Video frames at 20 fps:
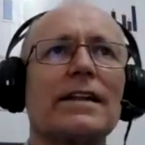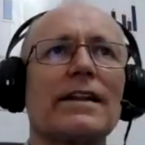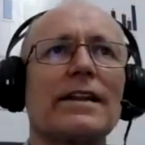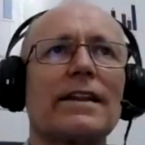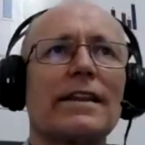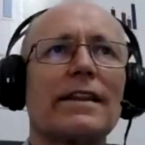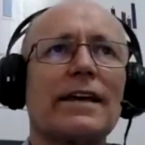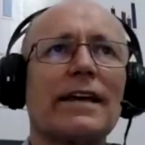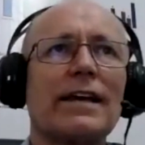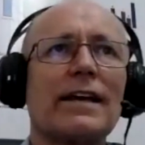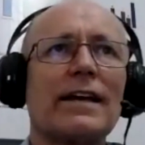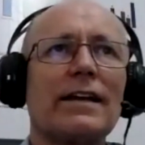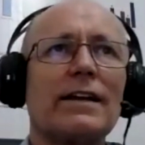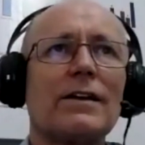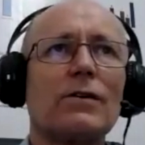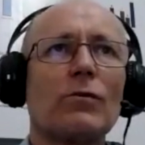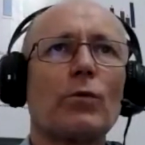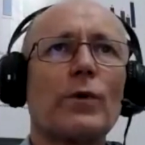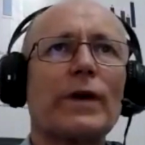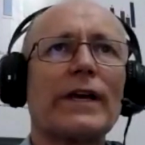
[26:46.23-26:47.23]

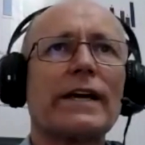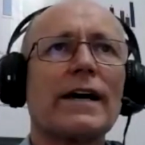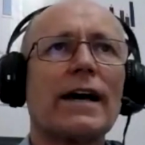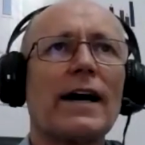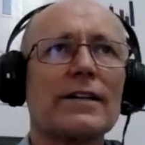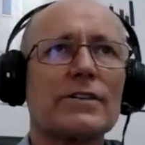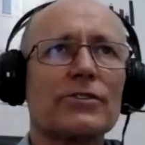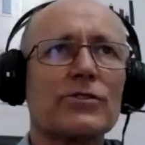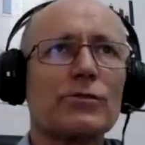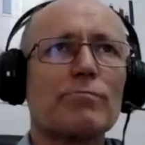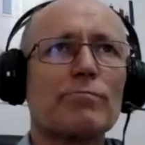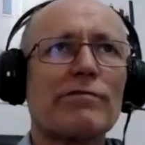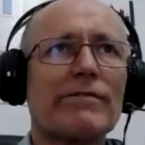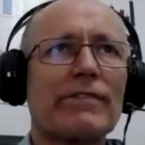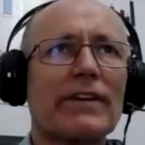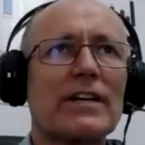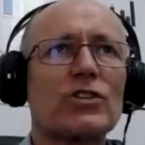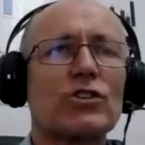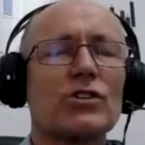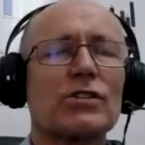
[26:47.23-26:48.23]
then we can't do
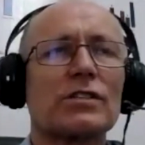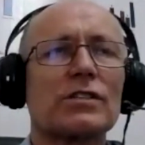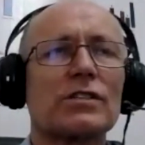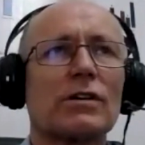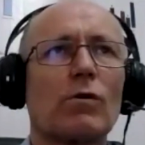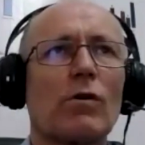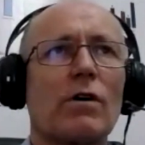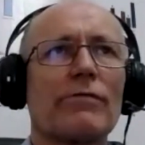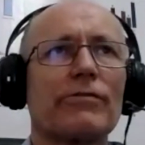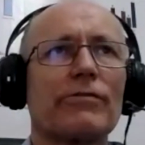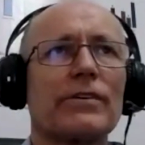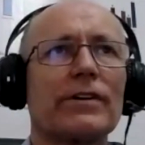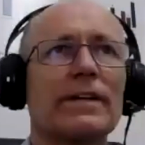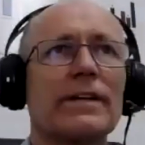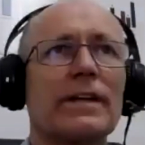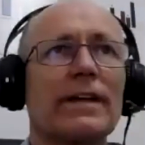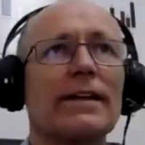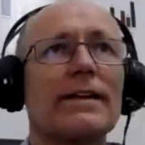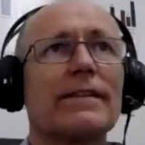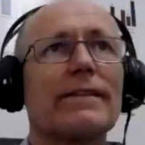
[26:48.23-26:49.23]
prevention so often.